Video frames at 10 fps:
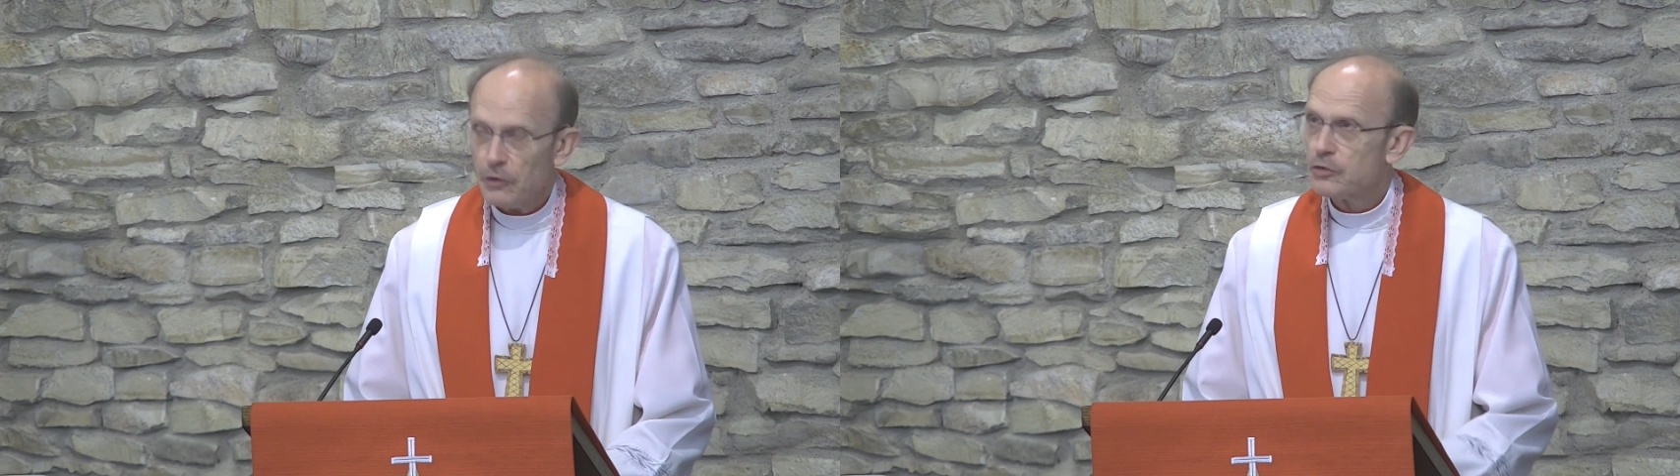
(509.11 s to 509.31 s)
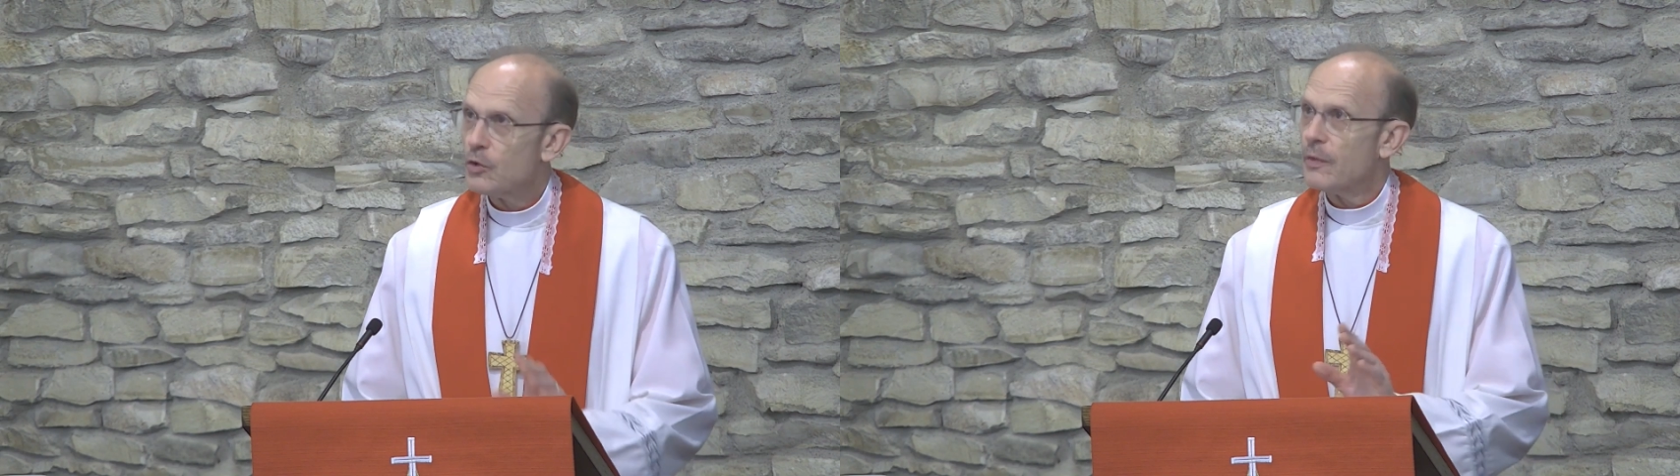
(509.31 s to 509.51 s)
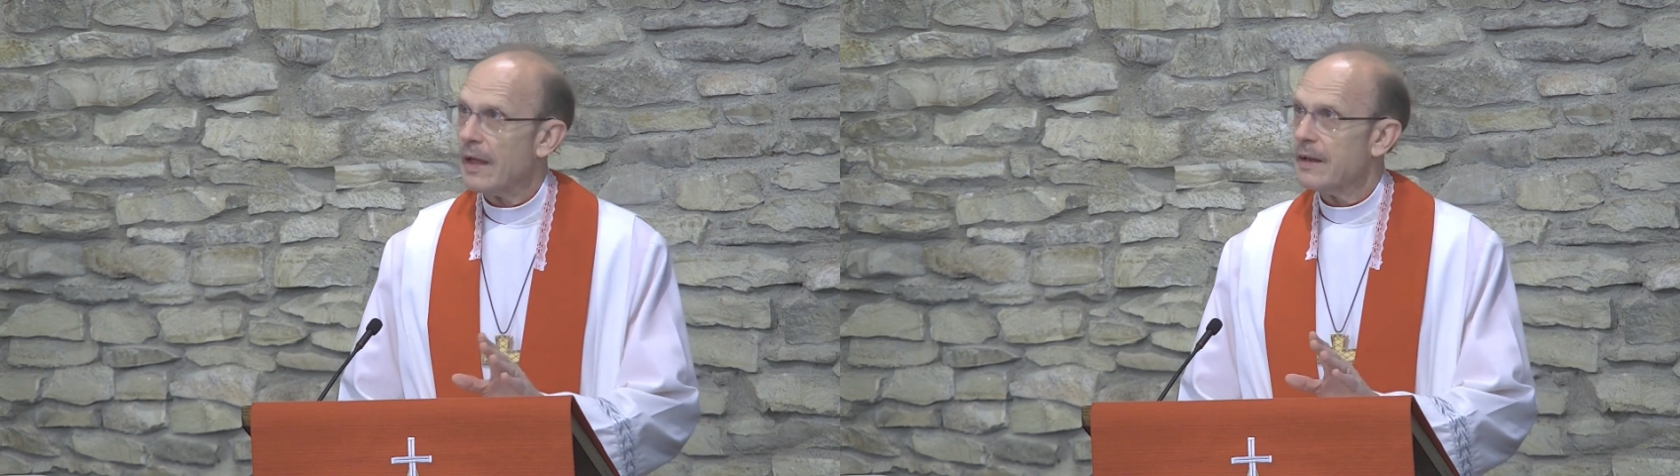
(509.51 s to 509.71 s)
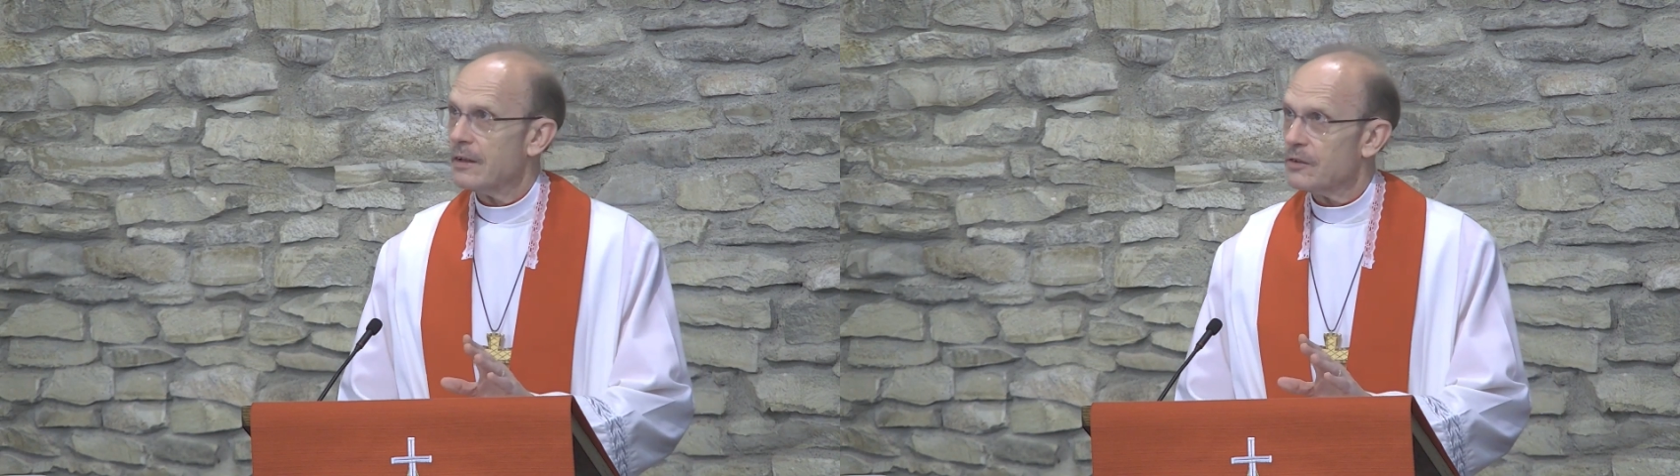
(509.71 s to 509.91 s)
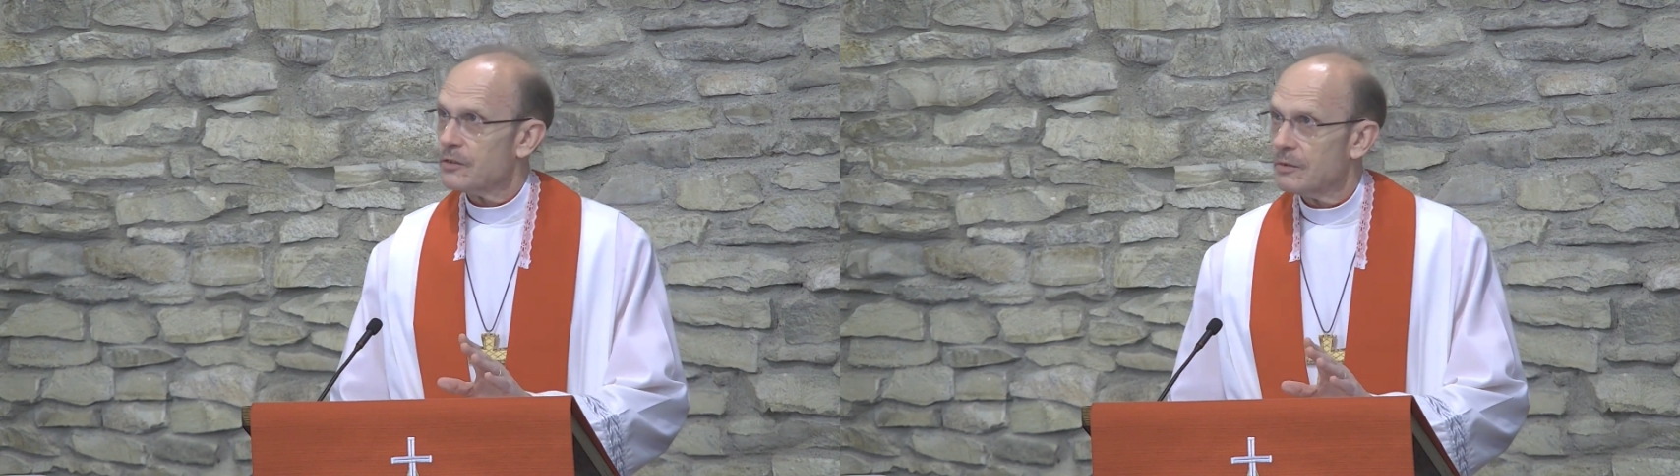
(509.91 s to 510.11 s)
How true that
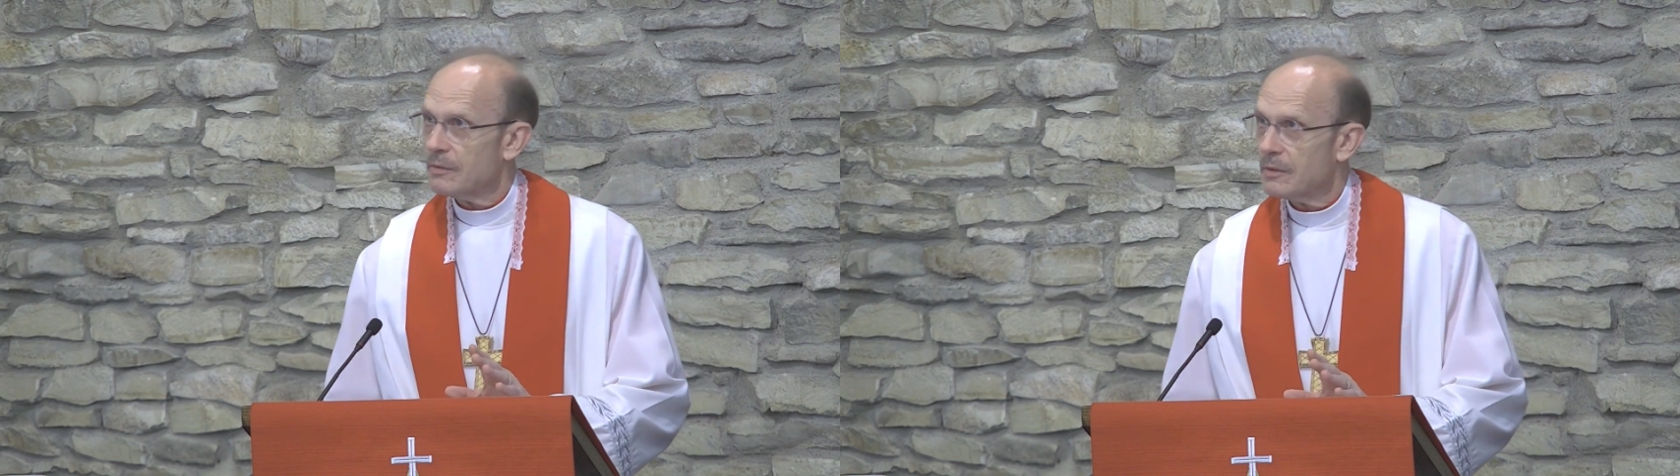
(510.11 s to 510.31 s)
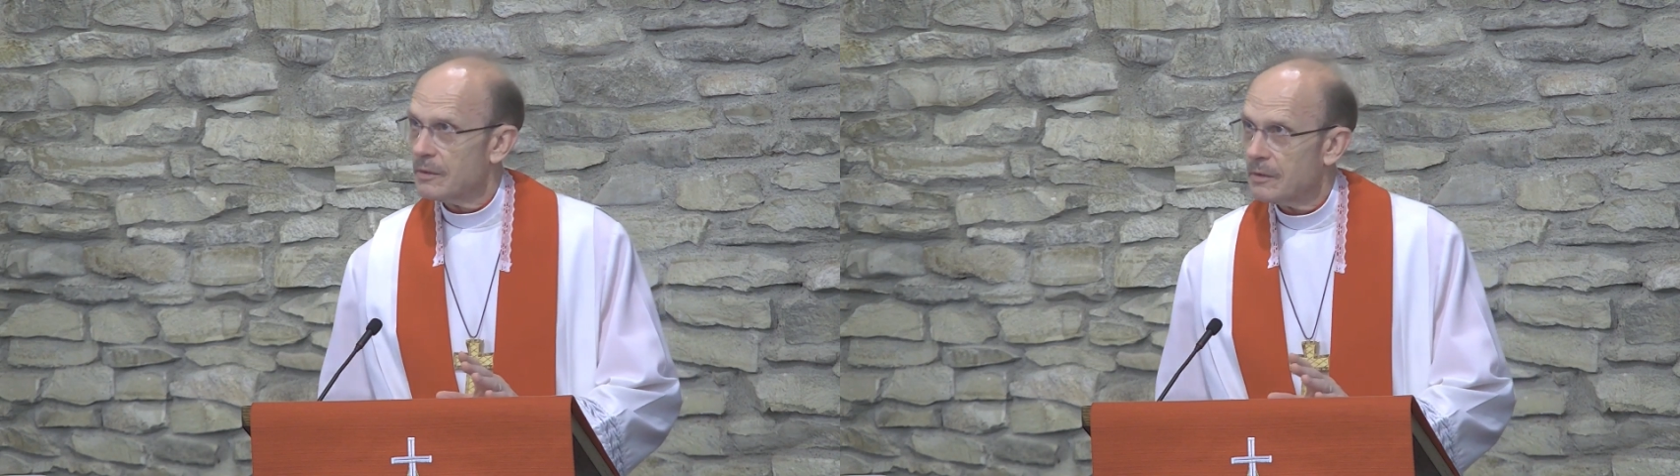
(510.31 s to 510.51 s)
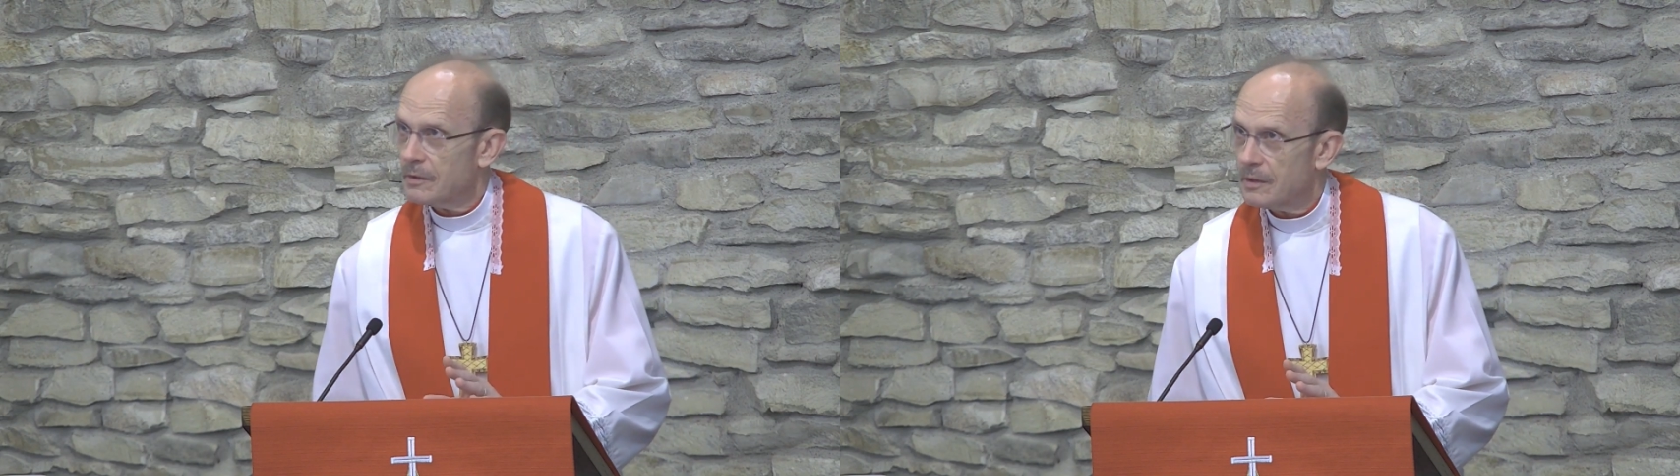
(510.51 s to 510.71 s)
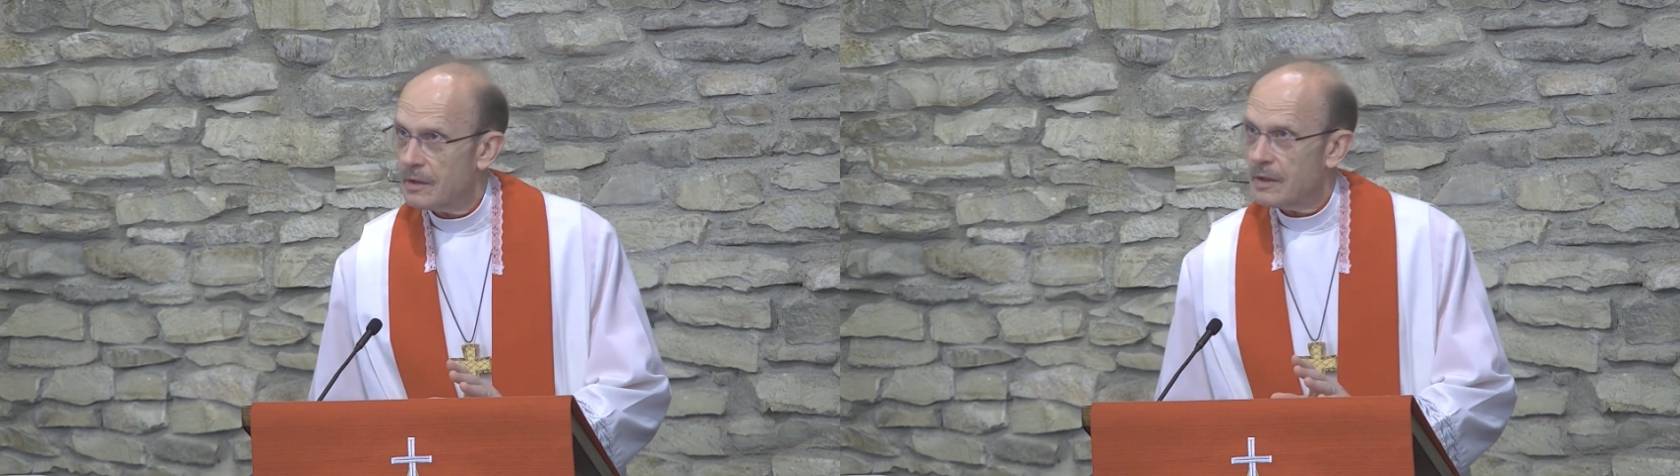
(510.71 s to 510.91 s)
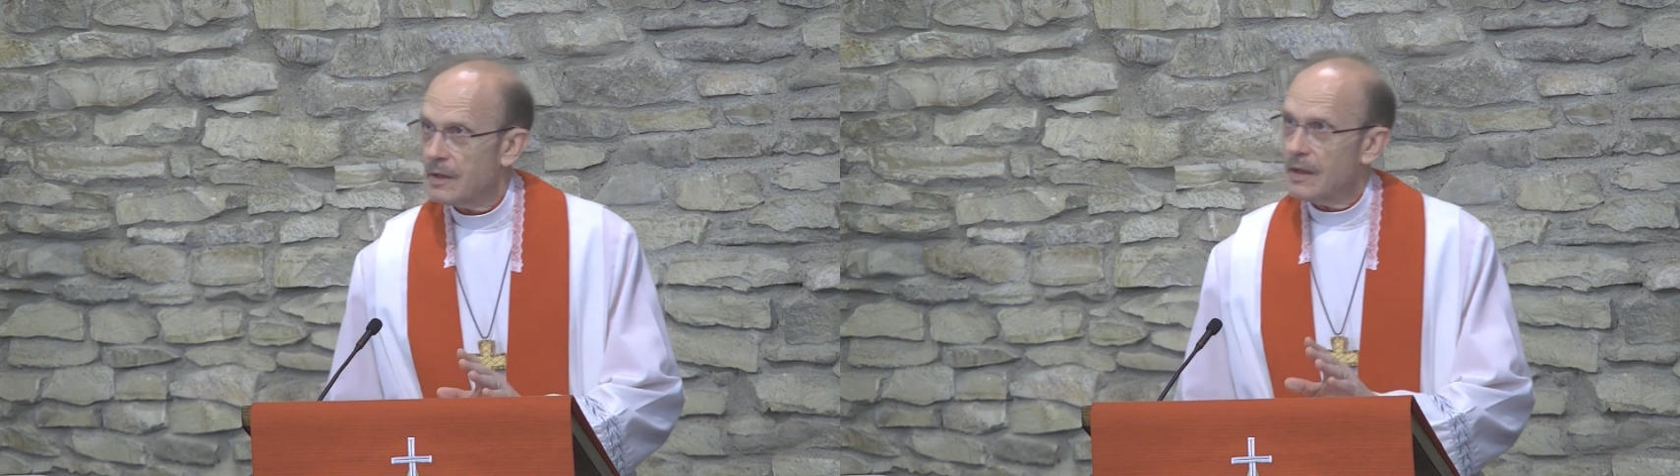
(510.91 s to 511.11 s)
is.
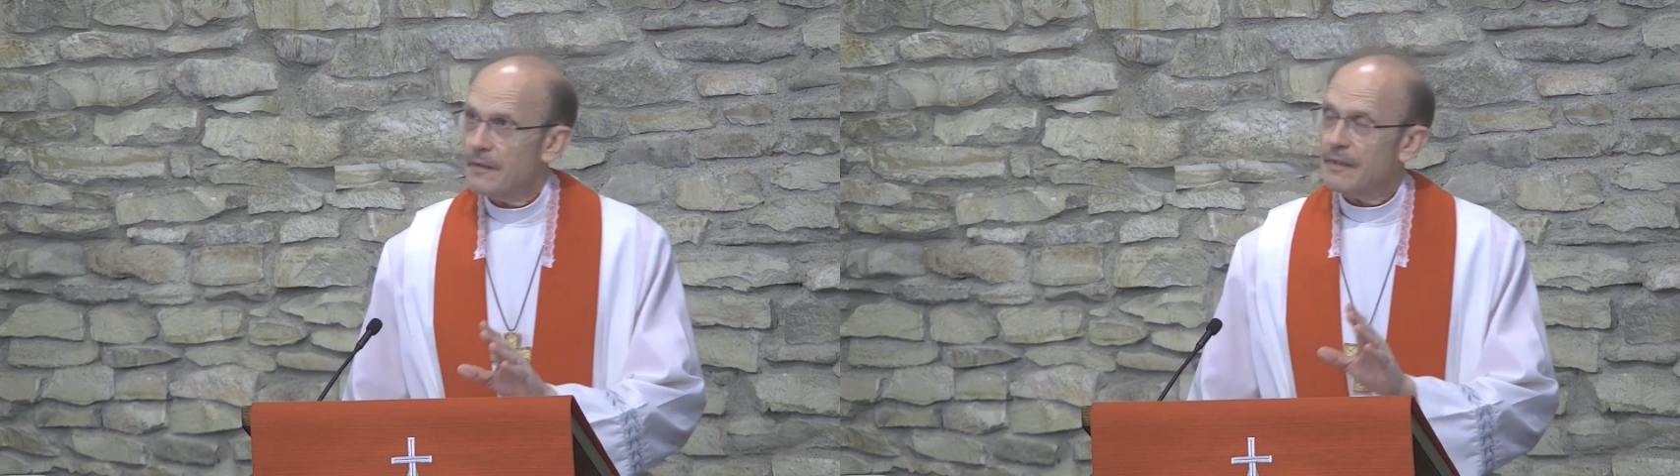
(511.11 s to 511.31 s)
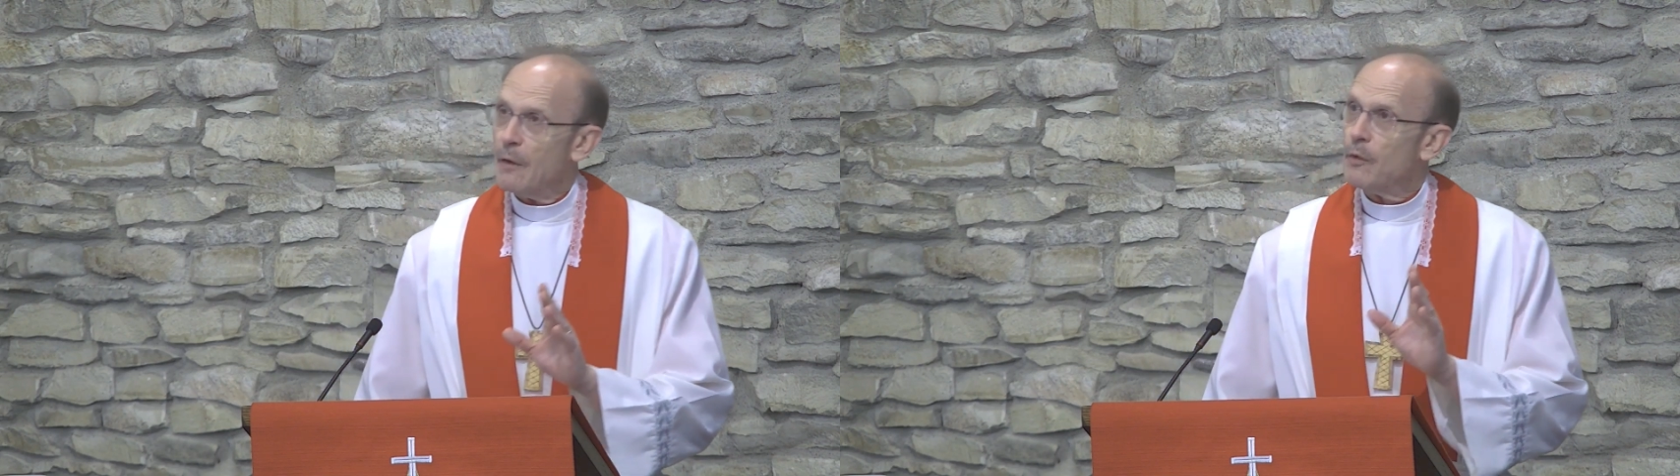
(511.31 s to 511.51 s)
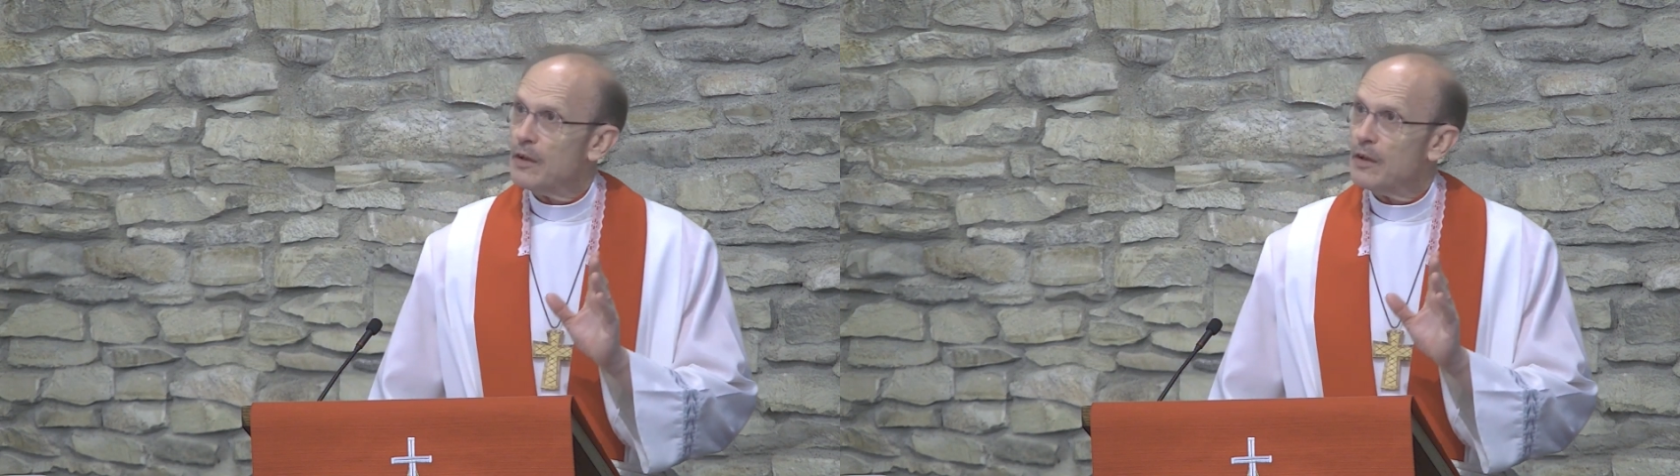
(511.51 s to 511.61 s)
That